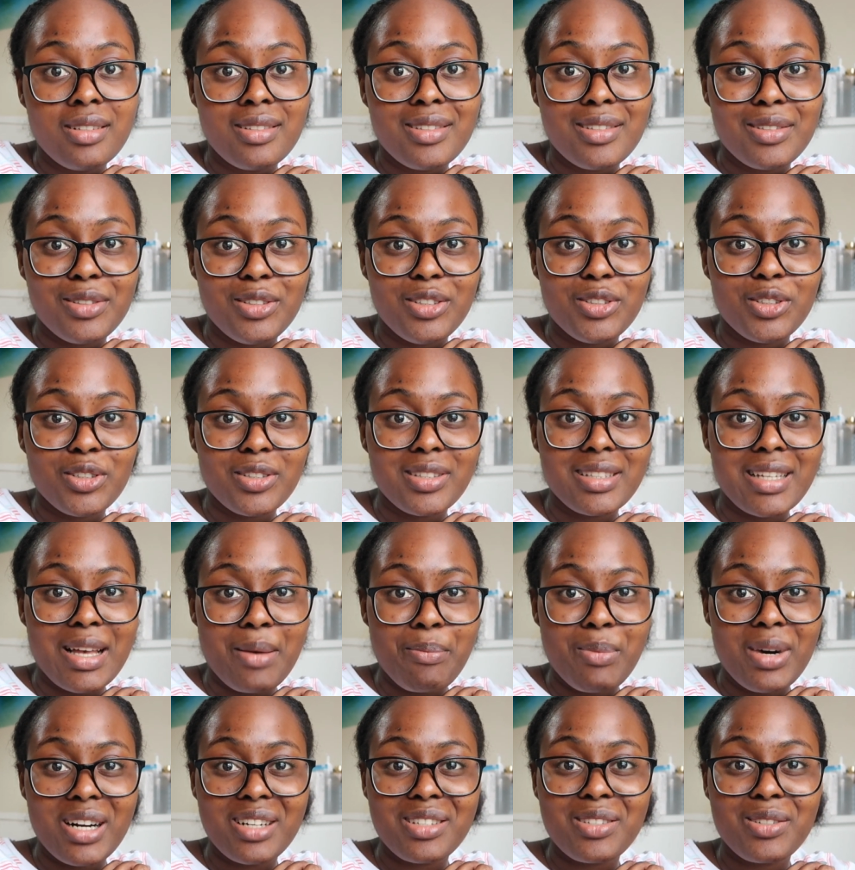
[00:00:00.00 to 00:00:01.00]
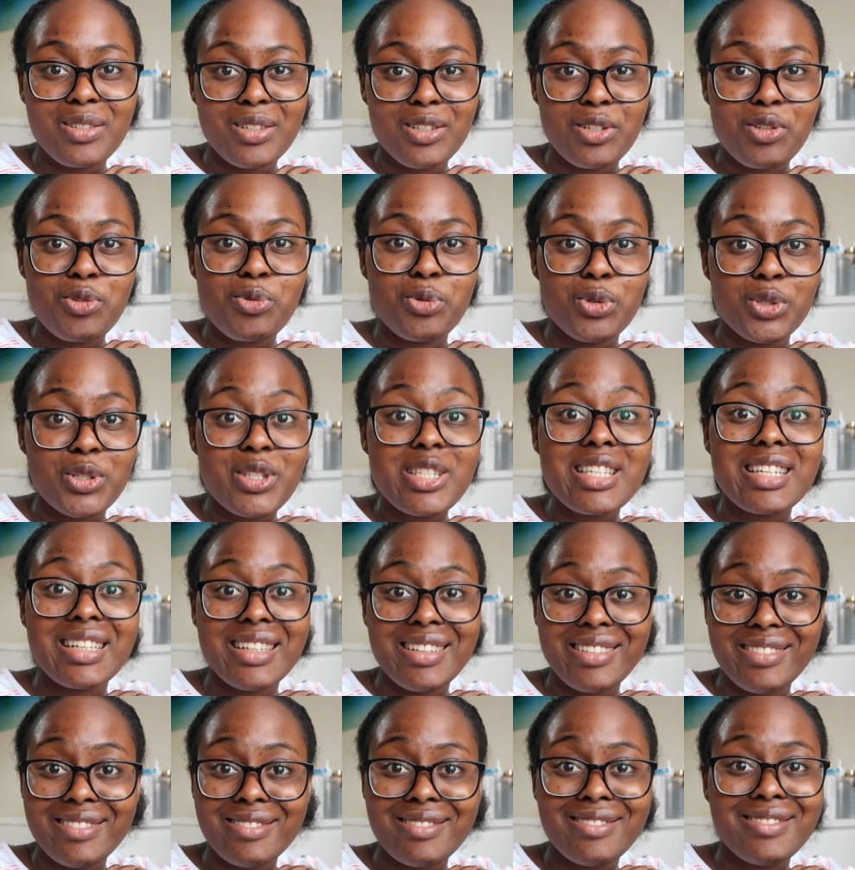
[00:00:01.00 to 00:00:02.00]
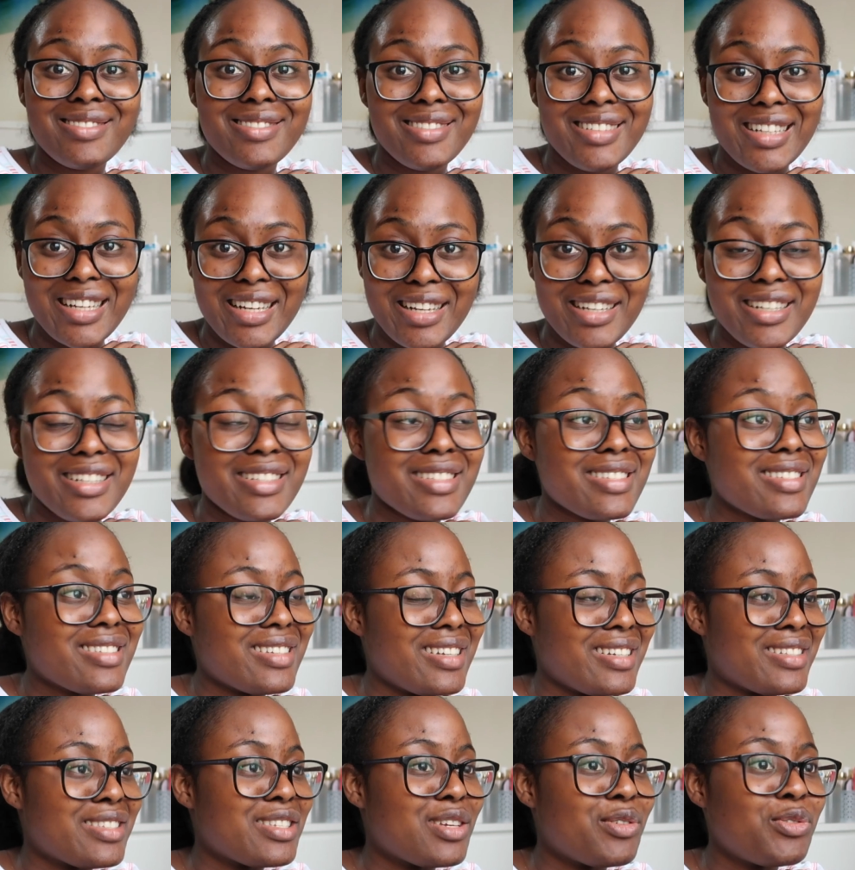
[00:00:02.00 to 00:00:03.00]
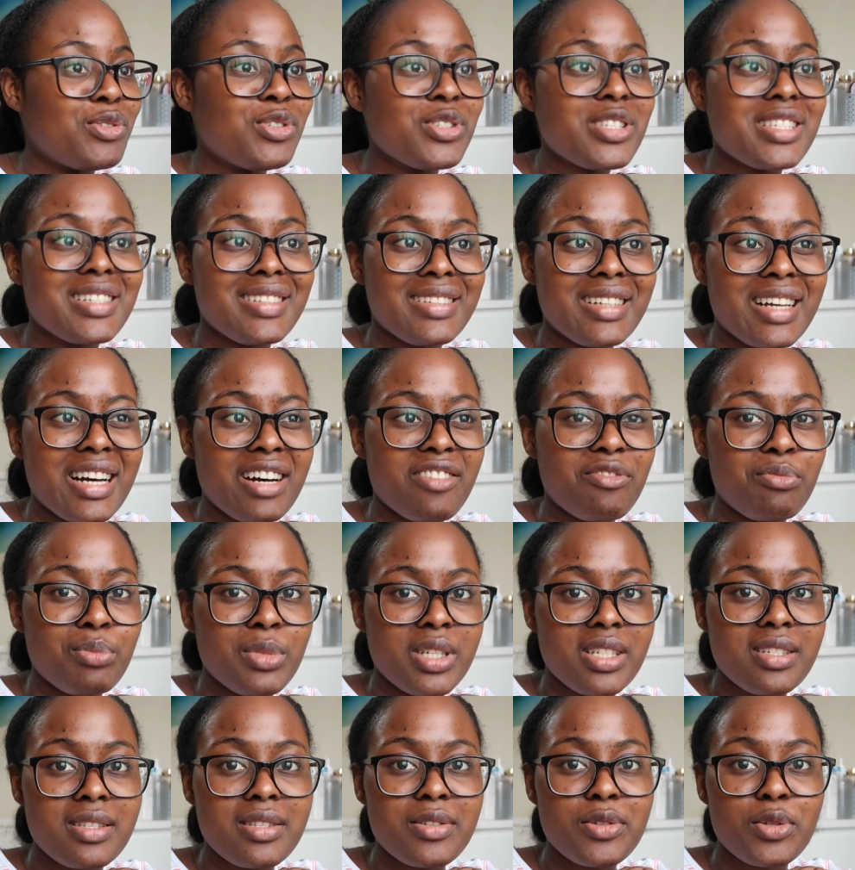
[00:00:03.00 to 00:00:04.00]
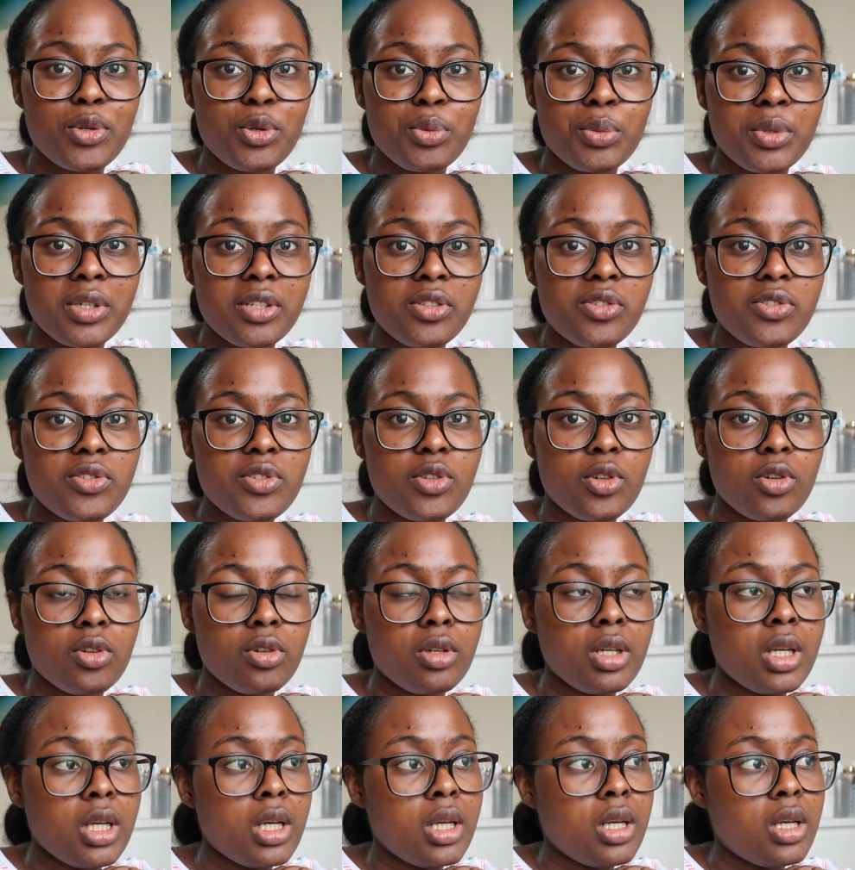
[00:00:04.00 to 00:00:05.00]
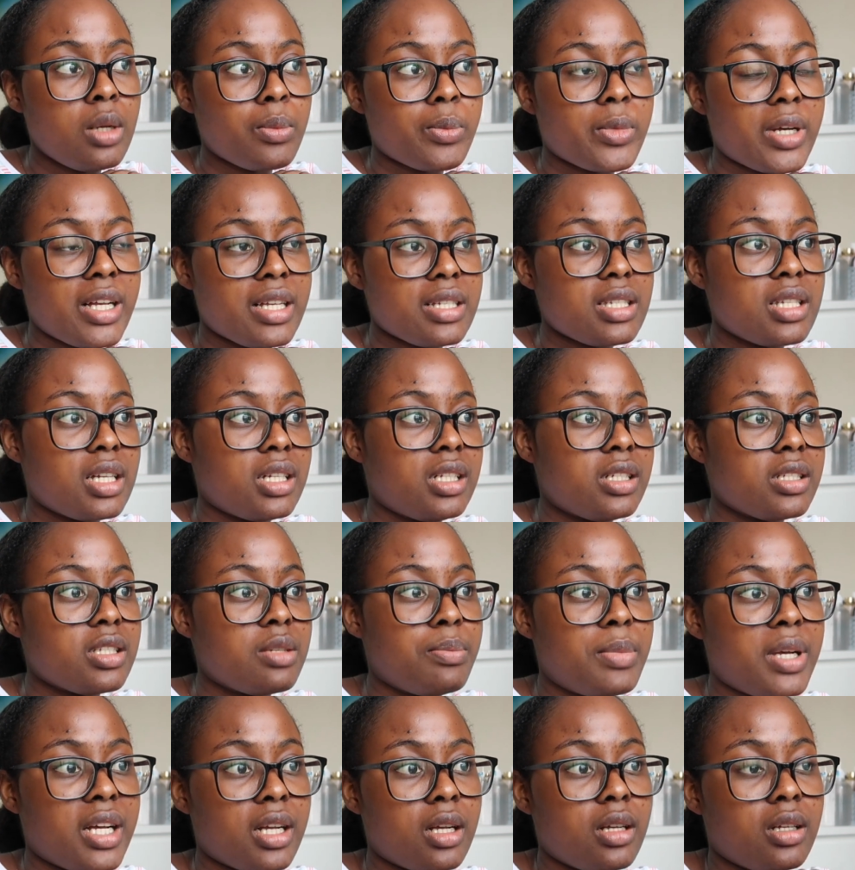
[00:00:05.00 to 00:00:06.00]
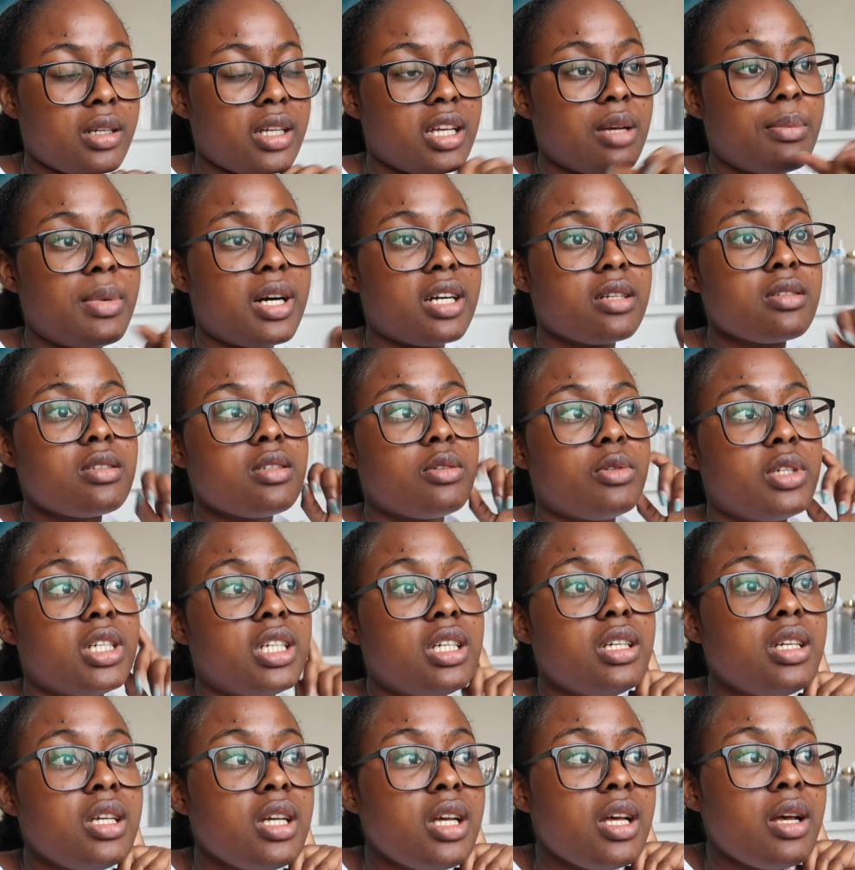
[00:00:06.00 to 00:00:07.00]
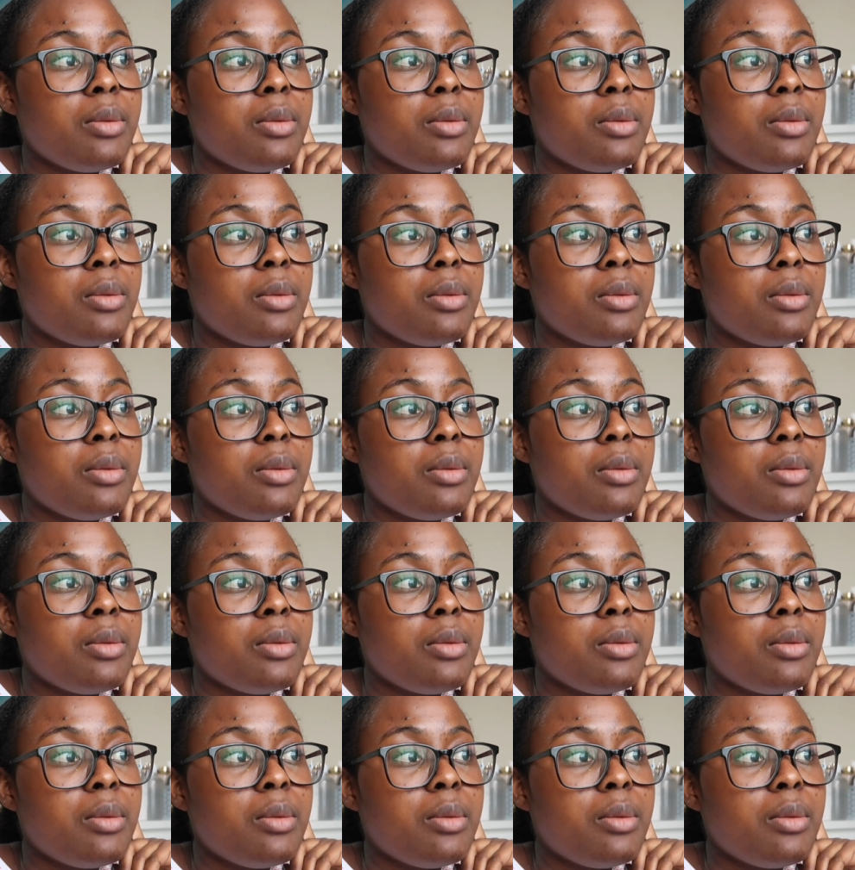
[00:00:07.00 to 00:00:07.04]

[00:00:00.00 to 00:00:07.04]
just get back to this routine. Yeah, it's a routine that I've missed so much, so quite excited to get back to it.